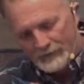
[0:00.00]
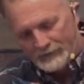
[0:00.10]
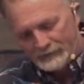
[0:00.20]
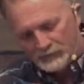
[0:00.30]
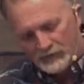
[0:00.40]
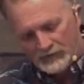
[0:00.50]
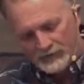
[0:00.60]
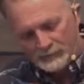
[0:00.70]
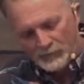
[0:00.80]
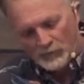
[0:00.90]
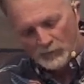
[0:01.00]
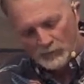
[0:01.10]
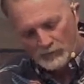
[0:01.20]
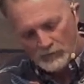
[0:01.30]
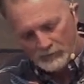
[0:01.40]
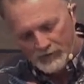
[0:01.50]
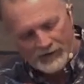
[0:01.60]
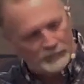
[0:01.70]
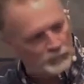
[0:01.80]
and I try to let them know, okay,